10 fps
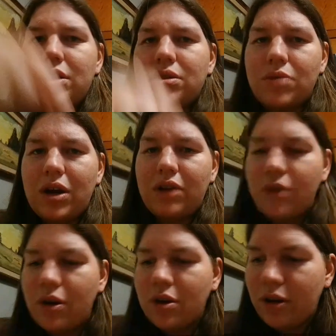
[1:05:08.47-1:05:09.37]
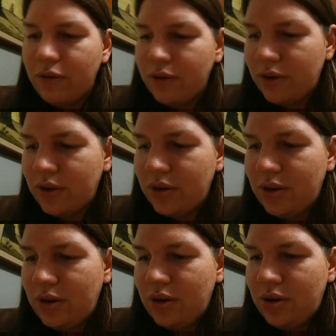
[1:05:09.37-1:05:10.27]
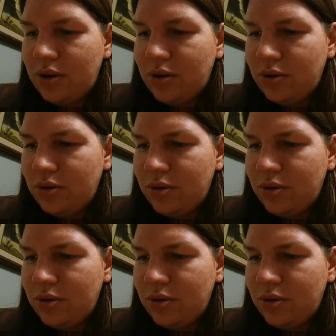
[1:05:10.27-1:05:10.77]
the rain fall off too.